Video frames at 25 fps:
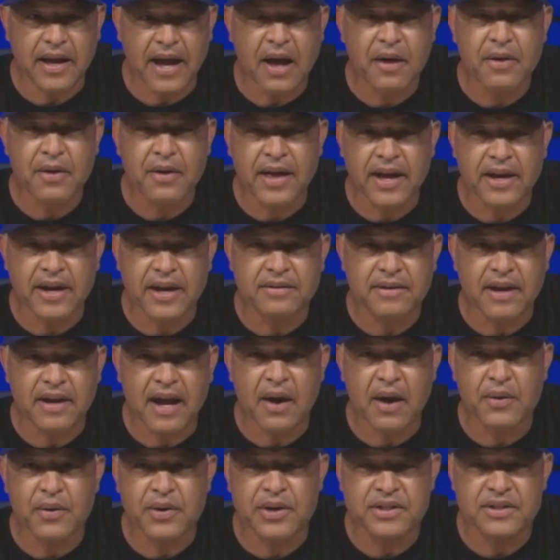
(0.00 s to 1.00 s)

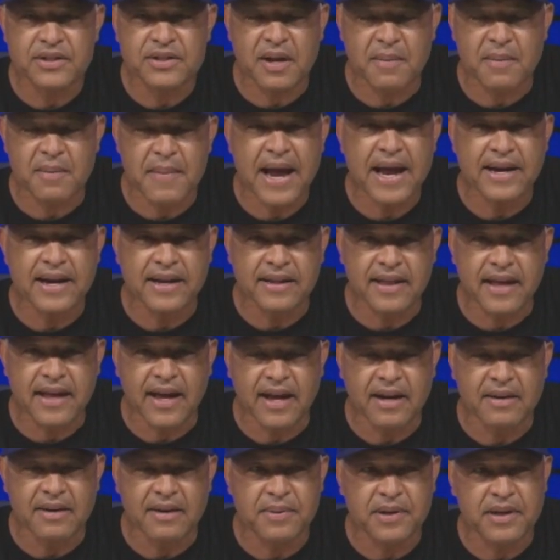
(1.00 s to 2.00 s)
he's commanding
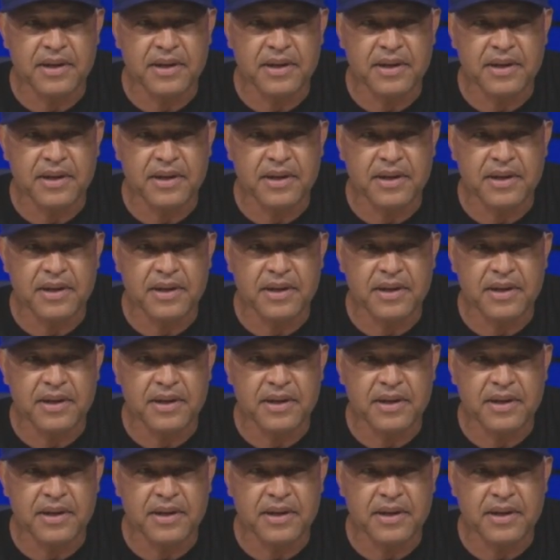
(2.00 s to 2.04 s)
that.